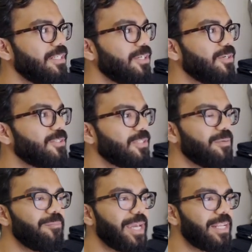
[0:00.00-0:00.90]
go to the
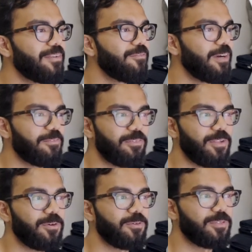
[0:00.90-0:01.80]
Made in
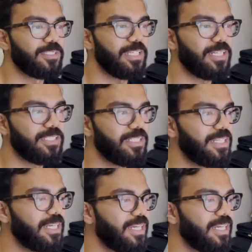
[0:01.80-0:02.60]
Webflow section,